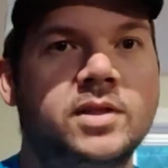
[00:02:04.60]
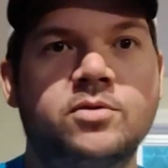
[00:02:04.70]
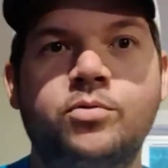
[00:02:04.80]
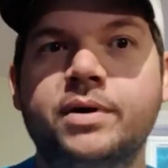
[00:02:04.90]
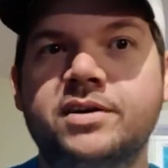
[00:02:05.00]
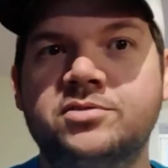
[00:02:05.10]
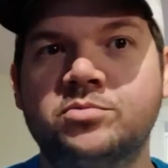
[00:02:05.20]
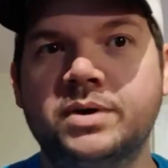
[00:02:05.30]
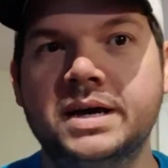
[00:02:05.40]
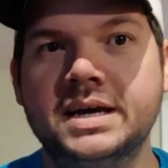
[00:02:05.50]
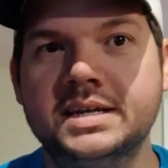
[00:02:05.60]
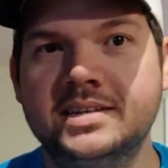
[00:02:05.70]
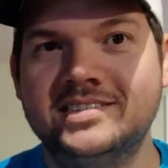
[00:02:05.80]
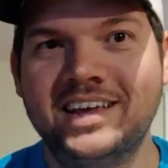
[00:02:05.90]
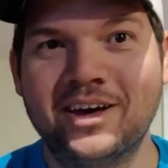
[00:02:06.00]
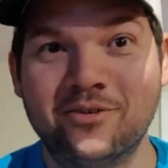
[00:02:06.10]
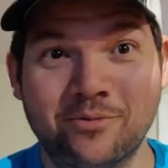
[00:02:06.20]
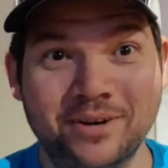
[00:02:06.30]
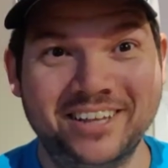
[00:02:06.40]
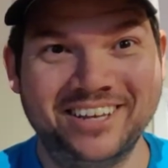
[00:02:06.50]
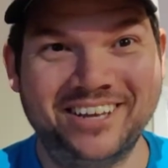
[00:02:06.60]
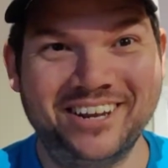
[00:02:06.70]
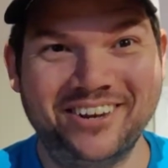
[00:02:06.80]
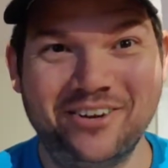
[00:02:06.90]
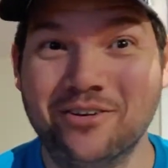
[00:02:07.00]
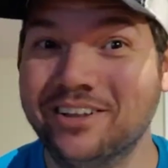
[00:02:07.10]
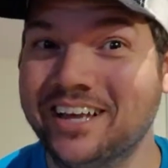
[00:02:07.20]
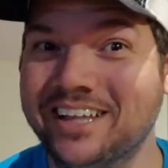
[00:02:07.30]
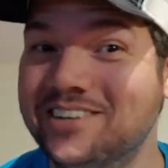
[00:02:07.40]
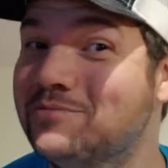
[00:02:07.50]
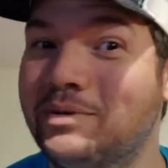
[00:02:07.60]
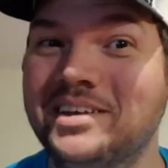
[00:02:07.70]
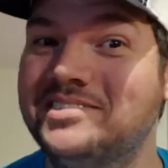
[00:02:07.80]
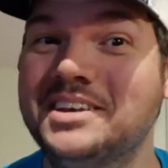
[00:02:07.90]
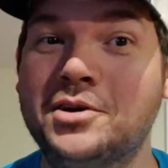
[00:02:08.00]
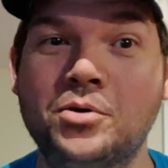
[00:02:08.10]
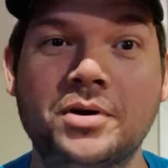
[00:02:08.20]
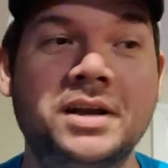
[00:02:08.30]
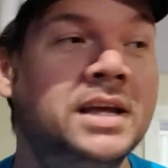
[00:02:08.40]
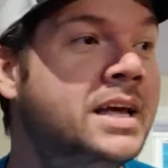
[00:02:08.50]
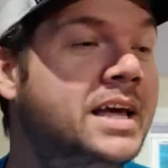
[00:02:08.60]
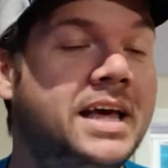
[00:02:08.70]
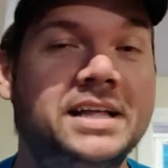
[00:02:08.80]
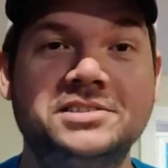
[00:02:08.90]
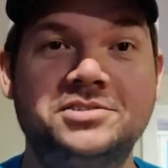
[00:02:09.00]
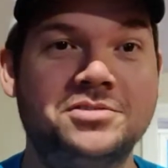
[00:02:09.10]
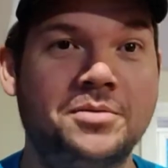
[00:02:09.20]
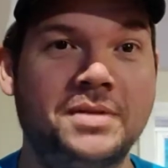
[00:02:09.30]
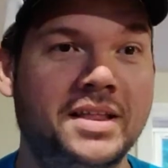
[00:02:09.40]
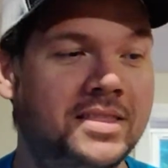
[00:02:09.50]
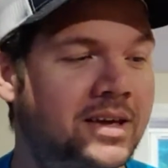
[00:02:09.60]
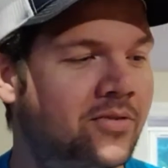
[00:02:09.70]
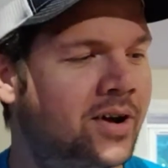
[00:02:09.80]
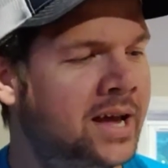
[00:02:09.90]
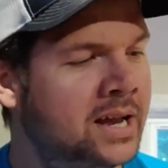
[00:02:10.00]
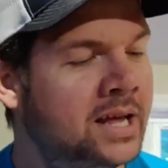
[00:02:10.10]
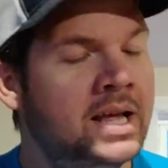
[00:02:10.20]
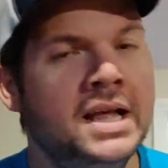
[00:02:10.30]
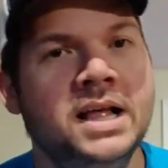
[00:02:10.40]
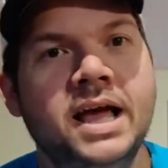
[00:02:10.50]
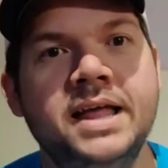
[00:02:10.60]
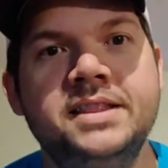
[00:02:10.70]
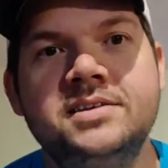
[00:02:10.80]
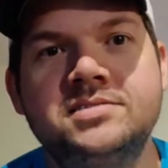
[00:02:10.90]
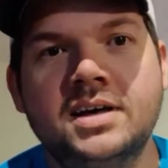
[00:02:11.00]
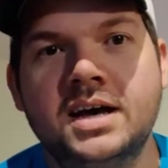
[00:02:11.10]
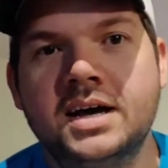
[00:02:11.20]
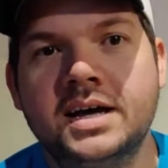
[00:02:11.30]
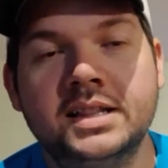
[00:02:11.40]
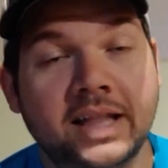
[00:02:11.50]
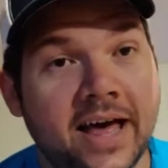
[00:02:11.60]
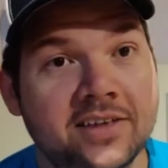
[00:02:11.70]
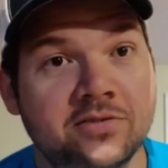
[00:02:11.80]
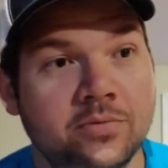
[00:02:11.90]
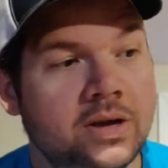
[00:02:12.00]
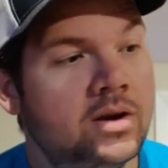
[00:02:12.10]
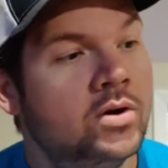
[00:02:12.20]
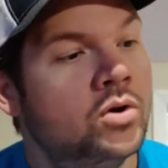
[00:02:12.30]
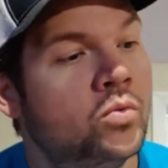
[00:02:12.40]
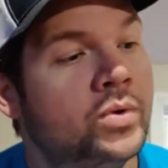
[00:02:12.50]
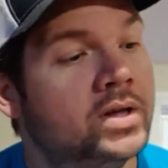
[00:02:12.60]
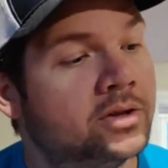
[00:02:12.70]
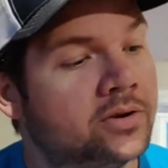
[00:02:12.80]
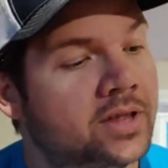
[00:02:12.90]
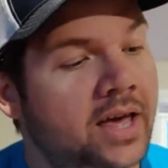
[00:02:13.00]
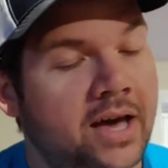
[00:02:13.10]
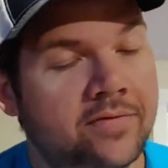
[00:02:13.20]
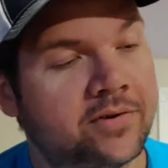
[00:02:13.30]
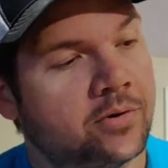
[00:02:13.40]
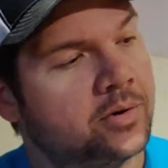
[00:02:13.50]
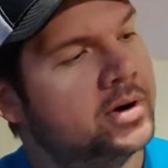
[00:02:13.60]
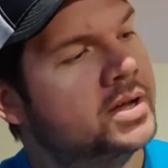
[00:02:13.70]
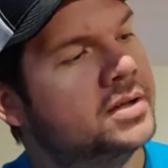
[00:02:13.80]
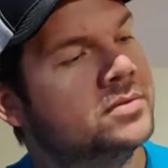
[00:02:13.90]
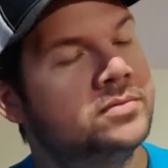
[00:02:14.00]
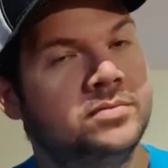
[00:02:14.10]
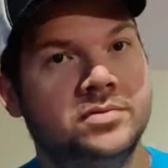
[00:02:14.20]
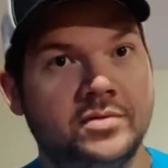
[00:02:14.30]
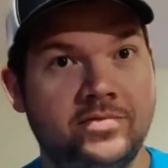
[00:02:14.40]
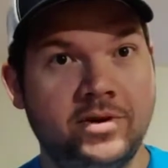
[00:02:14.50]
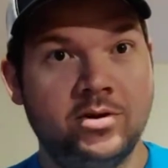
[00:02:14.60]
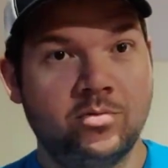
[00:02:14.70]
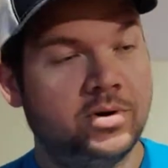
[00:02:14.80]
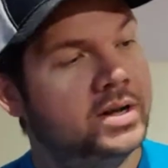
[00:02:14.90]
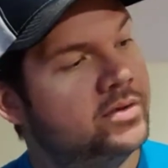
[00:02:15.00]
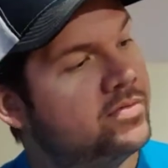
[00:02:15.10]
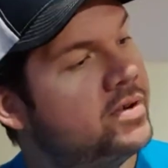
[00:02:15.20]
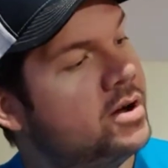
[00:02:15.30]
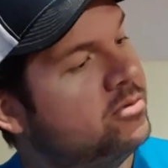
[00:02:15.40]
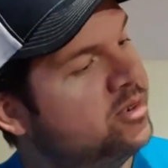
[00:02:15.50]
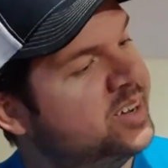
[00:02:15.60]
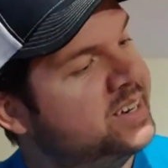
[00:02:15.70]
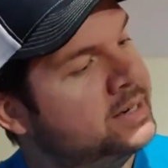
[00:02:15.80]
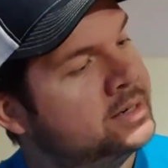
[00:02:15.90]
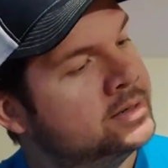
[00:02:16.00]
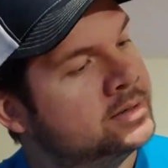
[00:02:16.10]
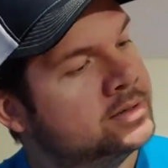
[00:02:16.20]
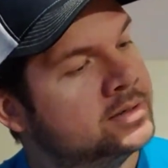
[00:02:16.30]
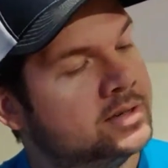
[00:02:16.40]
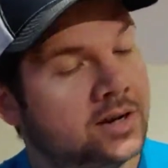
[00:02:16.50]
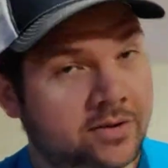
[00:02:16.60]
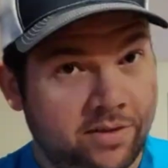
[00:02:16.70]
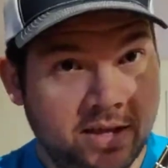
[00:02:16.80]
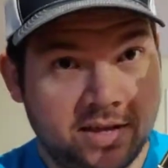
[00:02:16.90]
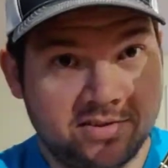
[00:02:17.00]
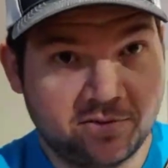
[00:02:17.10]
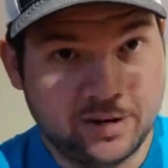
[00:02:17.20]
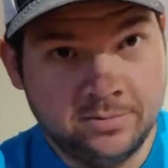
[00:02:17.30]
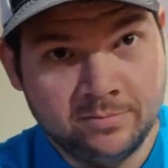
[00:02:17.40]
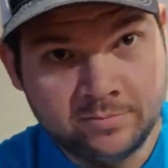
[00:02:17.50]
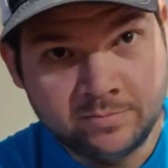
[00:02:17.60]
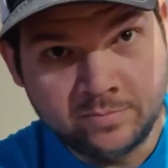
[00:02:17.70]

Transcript: The quickest way to sound really good on ukulele, just play a C chord and strum that thing, right? And and last week we learned the F chord, finger 1, fret 1 of the E string,